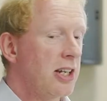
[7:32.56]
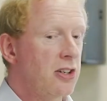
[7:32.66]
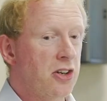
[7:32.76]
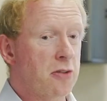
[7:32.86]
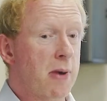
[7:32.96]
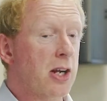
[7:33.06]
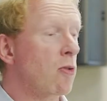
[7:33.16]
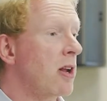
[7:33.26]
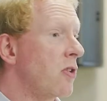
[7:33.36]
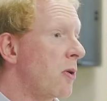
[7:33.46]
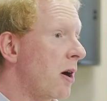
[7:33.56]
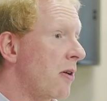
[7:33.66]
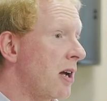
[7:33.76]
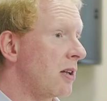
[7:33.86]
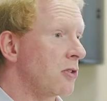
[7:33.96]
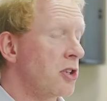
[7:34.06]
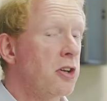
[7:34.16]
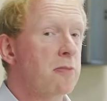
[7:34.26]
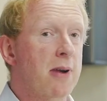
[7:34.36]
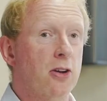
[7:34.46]
You need to migrate the URLs. You
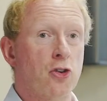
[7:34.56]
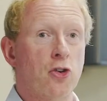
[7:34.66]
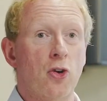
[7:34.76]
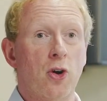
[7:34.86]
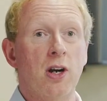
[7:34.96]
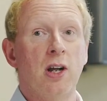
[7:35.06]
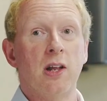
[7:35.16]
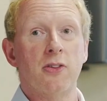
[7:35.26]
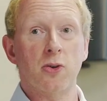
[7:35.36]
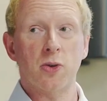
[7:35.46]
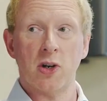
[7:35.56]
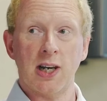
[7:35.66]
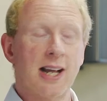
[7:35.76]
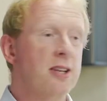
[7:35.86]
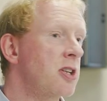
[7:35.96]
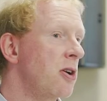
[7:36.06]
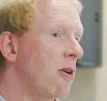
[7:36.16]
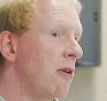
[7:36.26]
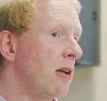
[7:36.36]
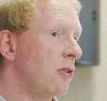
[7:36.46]
need to make sure that all your legacy
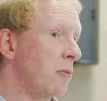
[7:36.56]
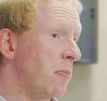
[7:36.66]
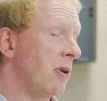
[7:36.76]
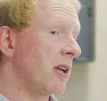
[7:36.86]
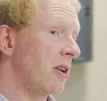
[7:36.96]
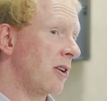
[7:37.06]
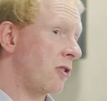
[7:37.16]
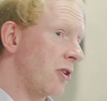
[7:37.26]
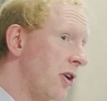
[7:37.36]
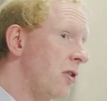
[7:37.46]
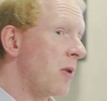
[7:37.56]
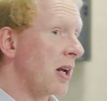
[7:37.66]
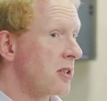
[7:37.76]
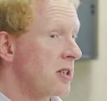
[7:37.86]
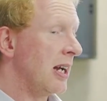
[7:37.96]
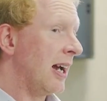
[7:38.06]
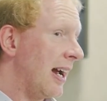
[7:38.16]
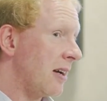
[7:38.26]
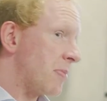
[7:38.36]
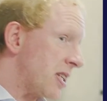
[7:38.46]
URLs are pointing to the new ones
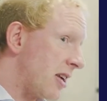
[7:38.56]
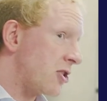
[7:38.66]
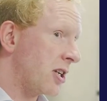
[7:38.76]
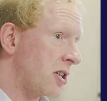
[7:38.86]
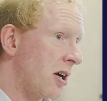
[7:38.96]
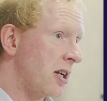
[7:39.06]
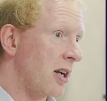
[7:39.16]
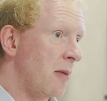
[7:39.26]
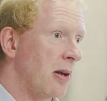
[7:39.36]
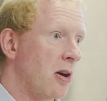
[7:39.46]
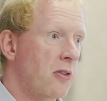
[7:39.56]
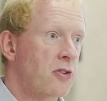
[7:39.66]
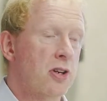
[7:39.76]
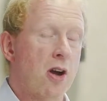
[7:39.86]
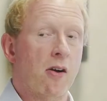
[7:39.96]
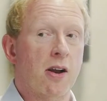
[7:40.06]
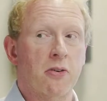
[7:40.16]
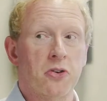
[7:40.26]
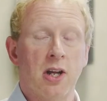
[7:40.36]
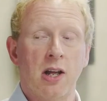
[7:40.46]
and potentially tidy up a lot of
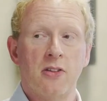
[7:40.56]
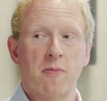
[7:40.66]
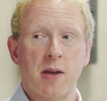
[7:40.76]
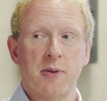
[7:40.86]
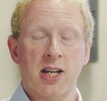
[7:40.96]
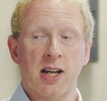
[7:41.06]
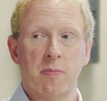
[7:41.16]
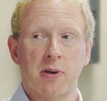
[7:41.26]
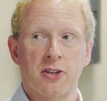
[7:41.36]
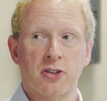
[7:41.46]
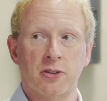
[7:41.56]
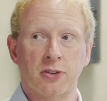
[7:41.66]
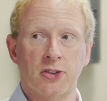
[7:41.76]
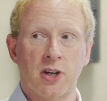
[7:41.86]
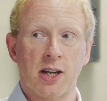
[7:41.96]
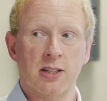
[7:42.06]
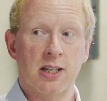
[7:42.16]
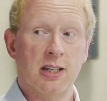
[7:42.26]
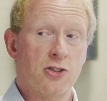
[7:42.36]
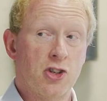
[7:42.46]
scenarios that may be taking place on your site.
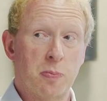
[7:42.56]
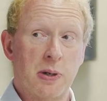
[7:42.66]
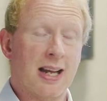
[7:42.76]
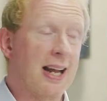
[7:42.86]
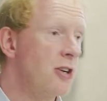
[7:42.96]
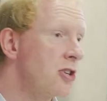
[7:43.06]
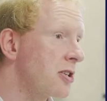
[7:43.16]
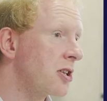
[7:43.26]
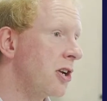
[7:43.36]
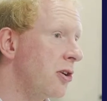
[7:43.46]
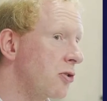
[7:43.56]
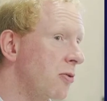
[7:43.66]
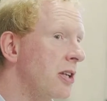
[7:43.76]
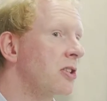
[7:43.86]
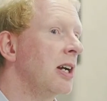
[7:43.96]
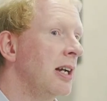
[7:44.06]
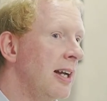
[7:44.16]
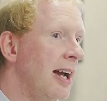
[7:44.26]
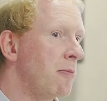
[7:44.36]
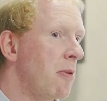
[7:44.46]
Duplication is a huge risk.
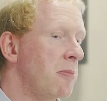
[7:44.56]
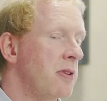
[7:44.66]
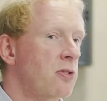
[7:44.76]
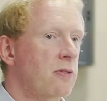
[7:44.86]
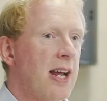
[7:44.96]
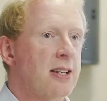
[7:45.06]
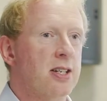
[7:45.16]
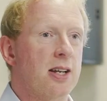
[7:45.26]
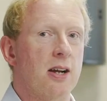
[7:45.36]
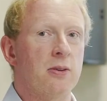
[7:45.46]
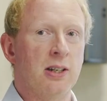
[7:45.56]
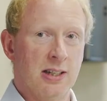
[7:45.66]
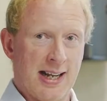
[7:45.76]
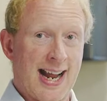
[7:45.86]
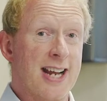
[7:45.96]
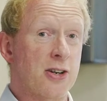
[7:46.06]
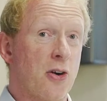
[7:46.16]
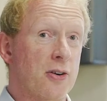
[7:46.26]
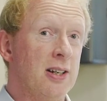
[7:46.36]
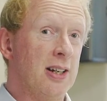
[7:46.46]
Anyone with sort of SEO
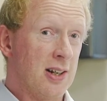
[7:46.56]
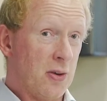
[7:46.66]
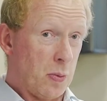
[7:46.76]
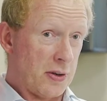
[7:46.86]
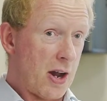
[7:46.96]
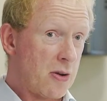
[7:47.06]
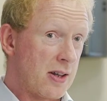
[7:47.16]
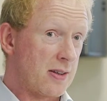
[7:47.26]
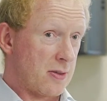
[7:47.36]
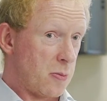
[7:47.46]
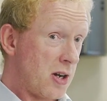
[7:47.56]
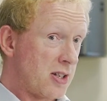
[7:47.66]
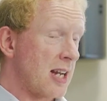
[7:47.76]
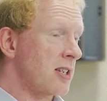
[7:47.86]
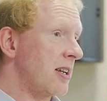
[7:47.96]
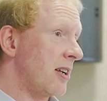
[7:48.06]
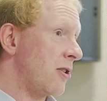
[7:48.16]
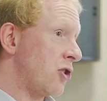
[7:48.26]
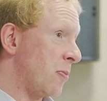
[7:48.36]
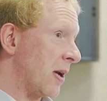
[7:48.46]
head-on will know that the words SEO, you know,
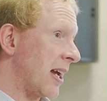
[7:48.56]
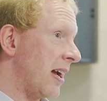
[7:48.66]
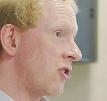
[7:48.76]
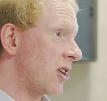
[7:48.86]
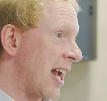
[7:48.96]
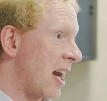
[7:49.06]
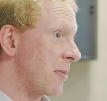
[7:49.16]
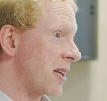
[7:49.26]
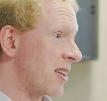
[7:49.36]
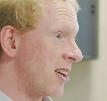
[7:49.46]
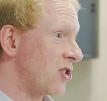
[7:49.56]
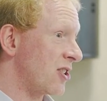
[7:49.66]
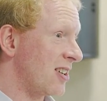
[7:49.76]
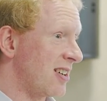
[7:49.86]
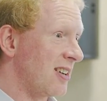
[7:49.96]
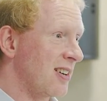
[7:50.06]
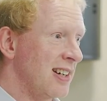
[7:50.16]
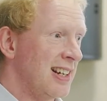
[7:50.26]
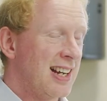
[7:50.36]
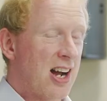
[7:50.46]
duplication and cannibalization are
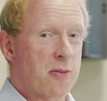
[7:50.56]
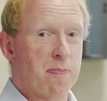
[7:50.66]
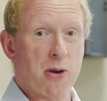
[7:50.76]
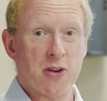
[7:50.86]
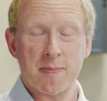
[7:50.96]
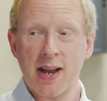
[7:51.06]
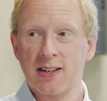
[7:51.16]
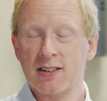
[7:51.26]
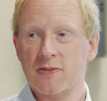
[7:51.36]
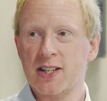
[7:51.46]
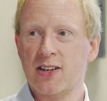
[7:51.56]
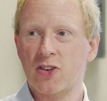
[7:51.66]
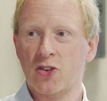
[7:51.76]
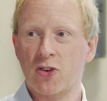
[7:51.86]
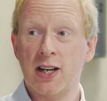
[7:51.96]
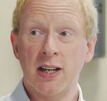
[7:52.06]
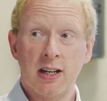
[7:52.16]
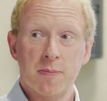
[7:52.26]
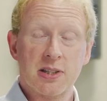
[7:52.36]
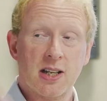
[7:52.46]
the bogeymen of the industry.
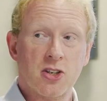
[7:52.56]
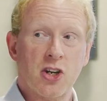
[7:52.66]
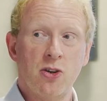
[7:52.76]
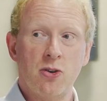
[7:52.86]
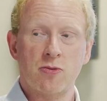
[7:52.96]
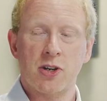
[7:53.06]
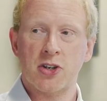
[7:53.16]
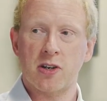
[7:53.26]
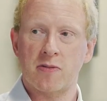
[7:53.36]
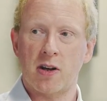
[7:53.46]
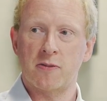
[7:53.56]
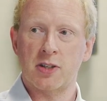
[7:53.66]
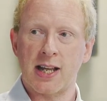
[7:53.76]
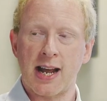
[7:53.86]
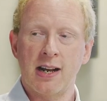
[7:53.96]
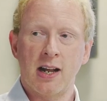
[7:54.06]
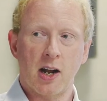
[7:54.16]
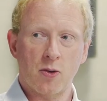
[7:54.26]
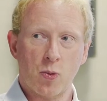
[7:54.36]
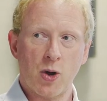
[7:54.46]
But there's huge risk involved in that,
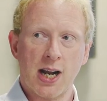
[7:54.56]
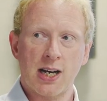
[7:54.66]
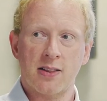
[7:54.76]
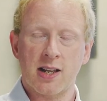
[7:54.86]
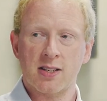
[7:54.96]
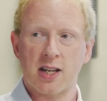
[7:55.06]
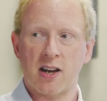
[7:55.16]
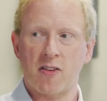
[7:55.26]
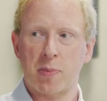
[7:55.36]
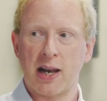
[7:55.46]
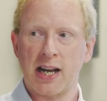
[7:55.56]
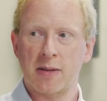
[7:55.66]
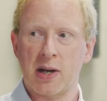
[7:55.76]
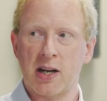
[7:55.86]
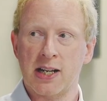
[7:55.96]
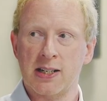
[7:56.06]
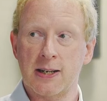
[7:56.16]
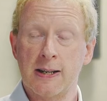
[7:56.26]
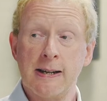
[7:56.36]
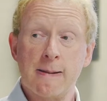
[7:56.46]
and rarely there's enough planning behind it.